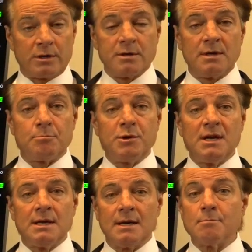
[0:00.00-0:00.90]
it
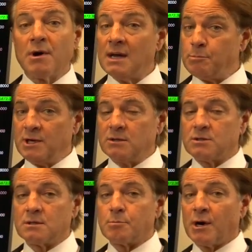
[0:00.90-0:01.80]
be? And it might be
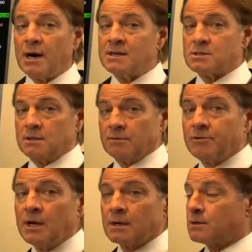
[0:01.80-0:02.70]
to the
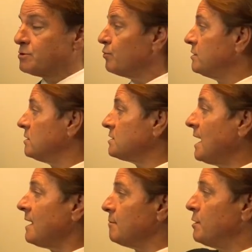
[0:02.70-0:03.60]
positive, because we just
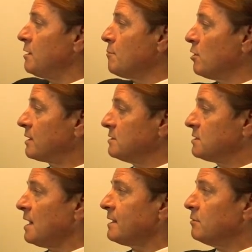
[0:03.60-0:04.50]
had a bear market
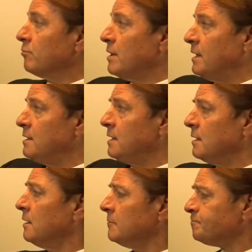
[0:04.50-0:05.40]
cycle right
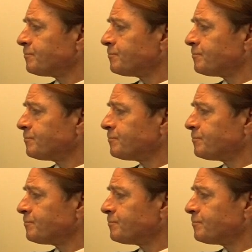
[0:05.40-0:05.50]
here.